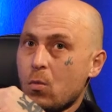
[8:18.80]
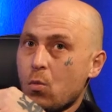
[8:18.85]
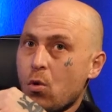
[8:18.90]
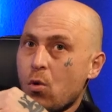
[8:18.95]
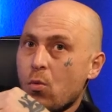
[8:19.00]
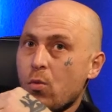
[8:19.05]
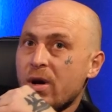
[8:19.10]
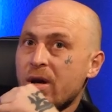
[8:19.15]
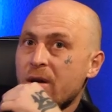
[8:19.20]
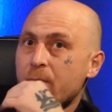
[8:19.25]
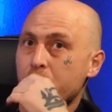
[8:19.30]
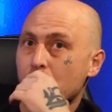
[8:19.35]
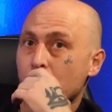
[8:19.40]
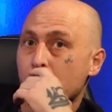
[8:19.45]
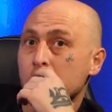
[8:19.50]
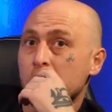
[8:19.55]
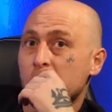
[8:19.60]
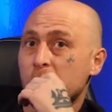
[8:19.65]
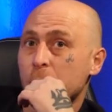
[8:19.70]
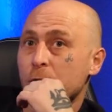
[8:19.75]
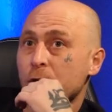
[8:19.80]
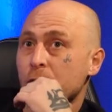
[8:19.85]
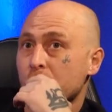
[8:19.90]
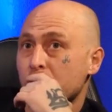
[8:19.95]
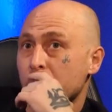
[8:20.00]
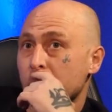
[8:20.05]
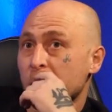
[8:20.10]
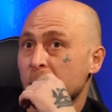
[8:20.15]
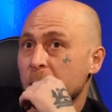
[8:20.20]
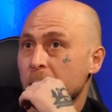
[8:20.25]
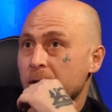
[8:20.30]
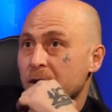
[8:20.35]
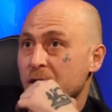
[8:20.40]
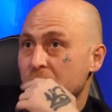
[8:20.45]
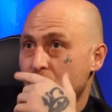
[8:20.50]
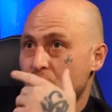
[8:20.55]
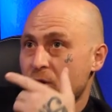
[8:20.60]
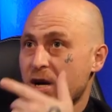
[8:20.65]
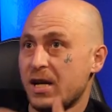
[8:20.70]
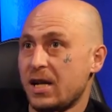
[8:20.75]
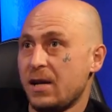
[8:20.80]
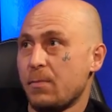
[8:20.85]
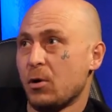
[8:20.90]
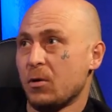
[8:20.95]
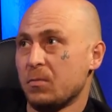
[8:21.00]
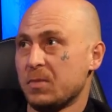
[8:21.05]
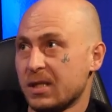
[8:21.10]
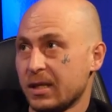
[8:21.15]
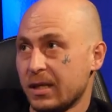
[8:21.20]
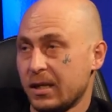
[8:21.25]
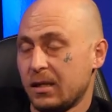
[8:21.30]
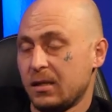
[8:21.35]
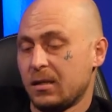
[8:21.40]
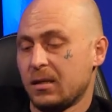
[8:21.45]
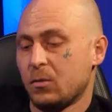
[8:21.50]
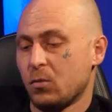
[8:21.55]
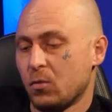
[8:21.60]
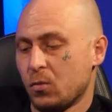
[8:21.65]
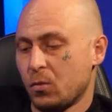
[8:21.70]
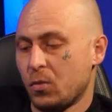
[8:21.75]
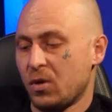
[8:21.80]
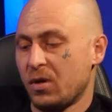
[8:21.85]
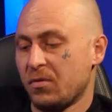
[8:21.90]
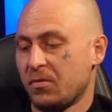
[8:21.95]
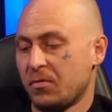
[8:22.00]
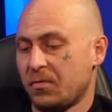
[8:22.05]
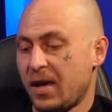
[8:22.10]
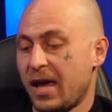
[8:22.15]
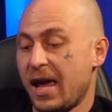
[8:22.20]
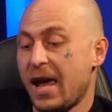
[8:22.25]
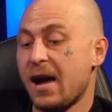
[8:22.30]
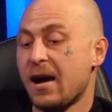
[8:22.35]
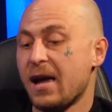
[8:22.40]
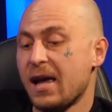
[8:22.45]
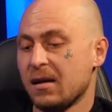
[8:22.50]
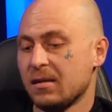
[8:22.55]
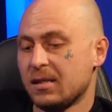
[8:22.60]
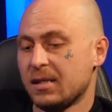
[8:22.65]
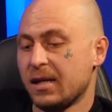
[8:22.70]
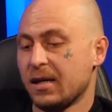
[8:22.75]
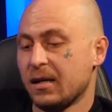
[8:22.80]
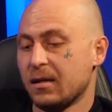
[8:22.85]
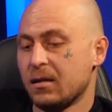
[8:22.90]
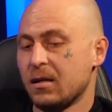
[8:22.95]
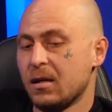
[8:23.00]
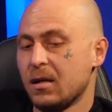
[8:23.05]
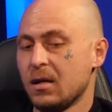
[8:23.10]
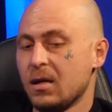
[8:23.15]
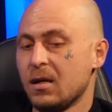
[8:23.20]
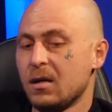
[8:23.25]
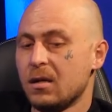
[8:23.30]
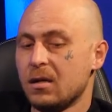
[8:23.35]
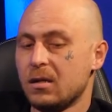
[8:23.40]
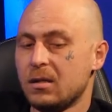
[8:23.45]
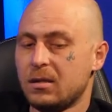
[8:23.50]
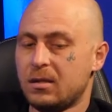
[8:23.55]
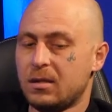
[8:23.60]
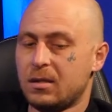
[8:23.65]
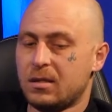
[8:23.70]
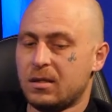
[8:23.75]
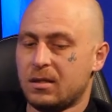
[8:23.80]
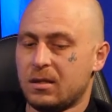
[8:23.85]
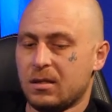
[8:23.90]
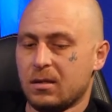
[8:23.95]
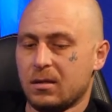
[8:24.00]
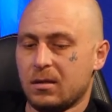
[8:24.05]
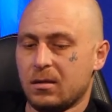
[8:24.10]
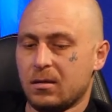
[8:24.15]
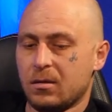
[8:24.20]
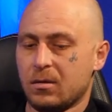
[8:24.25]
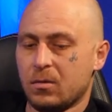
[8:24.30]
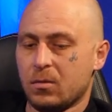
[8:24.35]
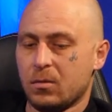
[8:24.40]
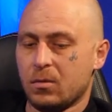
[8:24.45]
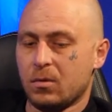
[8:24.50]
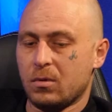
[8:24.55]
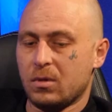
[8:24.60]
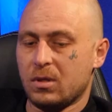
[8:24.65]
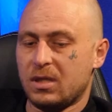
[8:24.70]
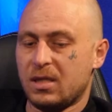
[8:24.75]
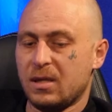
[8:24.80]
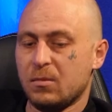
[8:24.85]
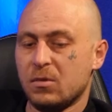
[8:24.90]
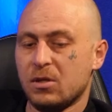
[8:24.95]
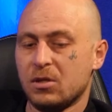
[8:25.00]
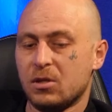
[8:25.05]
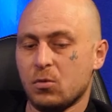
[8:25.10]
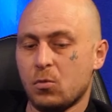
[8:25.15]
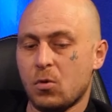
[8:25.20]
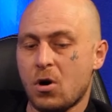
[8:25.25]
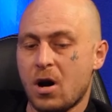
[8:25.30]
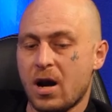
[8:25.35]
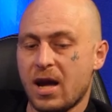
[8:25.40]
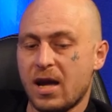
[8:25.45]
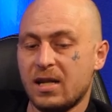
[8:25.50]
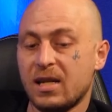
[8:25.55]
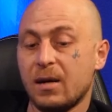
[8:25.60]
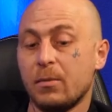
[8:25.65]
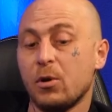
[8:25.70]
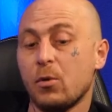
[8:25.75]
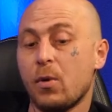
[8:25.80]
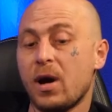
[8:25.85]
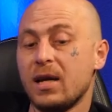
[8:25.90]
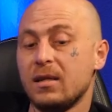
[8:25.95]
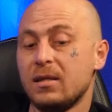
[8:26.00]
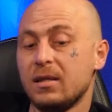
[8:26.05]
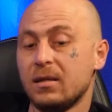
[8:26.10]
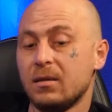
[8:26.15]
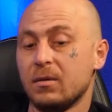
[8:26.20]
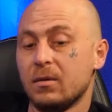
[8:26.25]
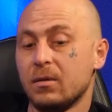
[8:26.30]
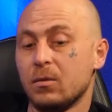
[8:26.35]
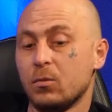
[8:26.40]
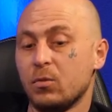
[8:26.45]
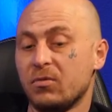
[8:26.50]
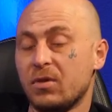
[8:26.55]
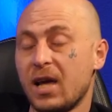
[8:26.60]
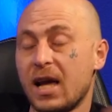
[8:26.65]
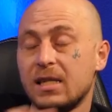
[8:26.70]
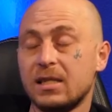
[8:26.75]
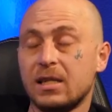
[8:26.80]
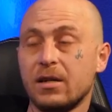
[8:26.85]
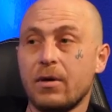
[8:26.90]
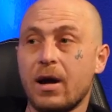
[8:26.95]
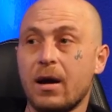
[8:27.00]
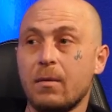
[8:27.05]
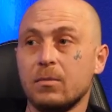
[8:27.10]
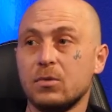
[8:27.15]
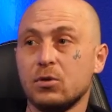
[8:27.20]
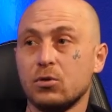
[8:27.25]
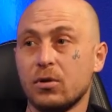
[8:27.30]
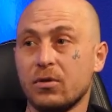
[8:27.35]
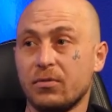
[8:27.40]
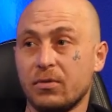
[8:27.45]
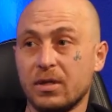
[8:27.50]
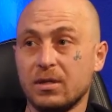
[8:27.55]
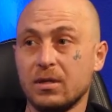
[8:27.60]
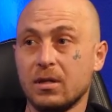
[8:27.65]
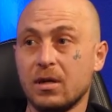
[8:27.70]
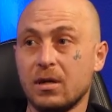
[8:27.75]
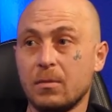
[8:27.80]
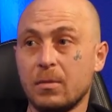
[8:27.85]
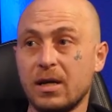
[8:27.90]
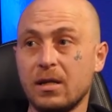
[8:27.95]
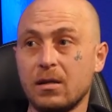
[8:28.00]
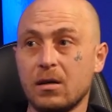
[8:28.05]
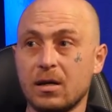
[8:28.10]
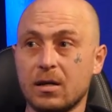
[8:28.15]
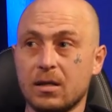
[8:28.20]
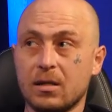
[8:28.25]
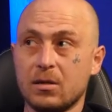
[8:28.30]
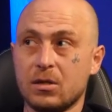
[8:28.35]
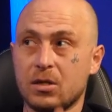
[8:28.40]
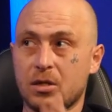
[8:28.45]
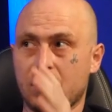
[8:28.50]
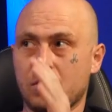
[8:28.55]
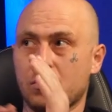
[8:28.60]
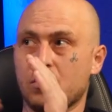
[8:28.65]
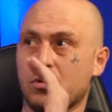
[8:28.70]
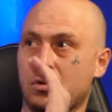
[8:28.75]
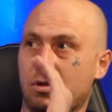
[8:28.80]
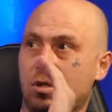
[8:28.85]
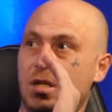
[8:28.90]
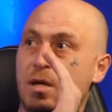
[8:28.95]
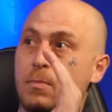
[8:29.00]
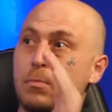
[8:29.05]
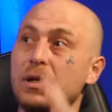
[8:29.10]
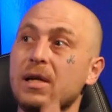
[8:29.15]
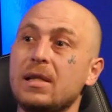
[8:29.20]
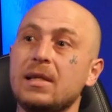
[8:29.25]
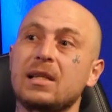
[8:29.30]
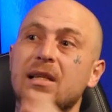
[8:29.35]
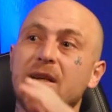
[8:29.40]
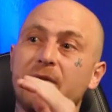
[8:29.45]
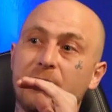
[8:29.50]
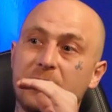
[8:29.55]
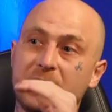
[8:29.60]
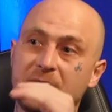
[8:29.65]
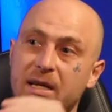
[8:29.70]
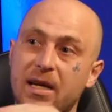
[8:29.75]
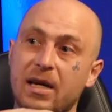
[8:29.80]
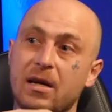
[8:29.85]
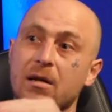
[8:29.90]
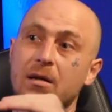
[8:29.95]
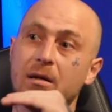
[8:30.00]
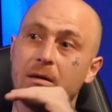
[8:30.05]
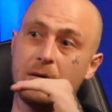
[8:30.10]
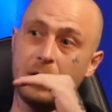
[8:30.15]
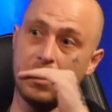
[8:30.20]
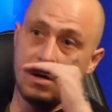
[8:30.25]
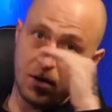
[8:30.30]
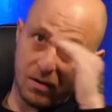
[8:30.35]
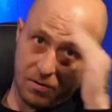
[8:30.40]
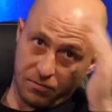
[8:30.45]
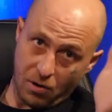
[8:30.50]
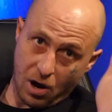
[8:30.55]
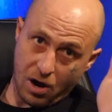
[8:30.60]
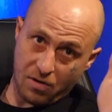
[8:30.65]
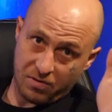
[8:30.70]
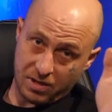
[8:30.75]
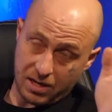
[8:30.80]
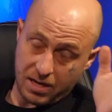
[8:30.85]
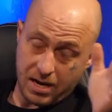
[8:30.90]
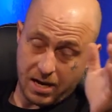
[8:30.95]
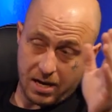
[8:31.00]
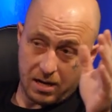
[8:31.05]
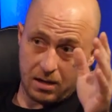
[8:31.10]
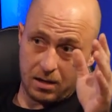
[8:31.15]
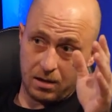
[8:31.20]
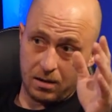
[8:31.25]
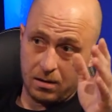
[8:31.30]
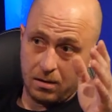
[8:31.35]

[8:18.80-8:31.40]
what we brought to the Australian hip hop scene with our sound is similar to what NWA did with gangster rap, sort of thing. Do you know what I mean? Like, it was completely different sound for over there.